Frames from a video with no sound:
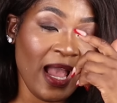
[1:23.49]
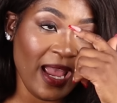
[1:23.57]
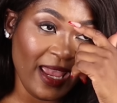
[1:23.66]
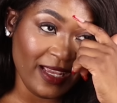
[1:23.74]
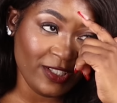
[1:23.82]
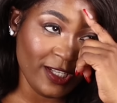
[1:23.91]

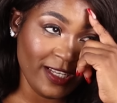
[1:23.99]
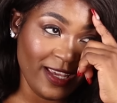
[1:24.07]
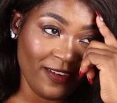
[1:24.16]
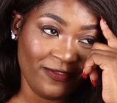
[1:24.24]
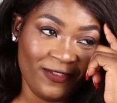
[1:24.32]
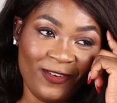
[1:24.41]
I actually
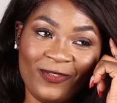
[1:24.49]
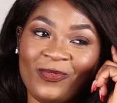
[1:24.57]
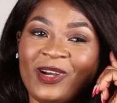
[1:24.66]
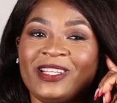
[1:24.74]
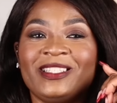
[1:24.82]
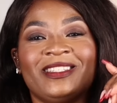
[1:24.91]
have not
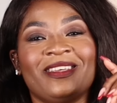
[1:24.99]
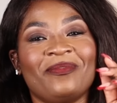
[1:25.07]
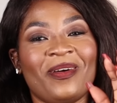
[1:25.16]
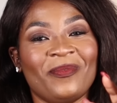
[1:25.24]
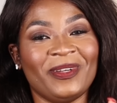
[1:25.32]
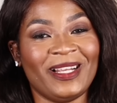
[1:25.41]
watched
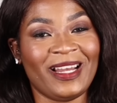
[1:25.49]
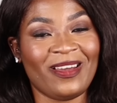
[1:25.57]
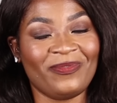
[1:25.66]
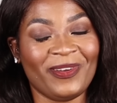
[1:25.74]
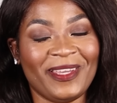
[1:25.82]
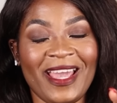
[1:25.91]
the Mummy
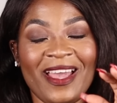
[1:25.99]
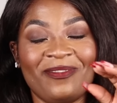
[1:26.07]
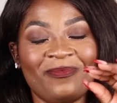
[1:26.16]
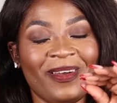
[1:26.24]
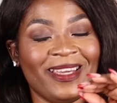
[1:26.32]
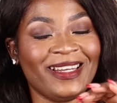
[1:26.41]
Club. Okay, I
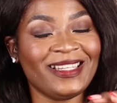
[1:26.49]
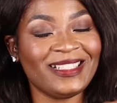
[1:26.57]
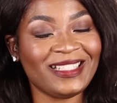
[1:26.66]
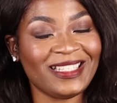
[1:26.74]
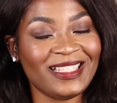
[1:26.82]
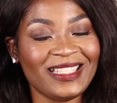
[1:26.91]
have my
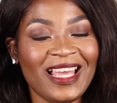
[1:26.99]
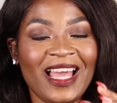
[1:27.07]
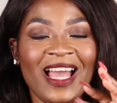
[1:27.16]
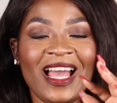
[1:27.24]
reasons.